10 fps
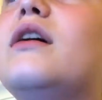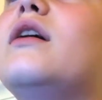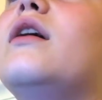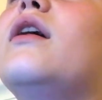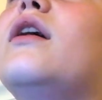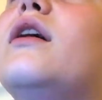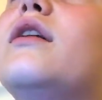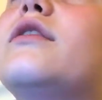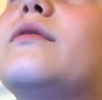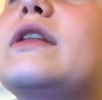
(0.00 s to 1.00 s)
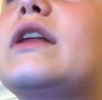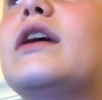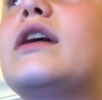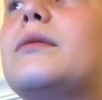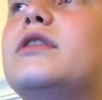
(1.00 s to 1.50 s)
The reason I
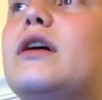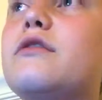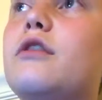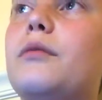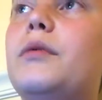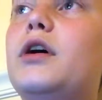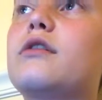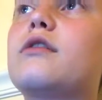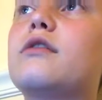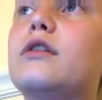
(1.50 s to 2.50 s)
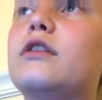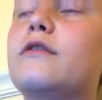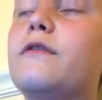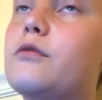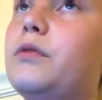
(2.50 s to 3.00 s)
kept the Death Star box in the
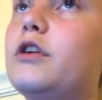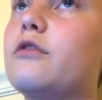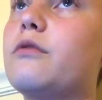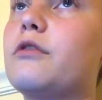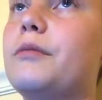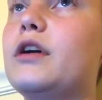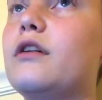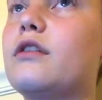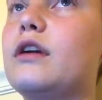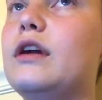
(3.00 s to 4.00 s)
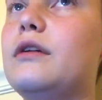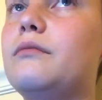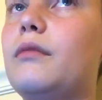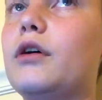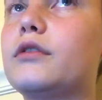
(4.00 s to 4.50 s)
first place was because it
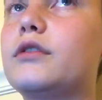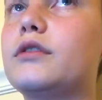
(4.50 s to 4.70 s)
marked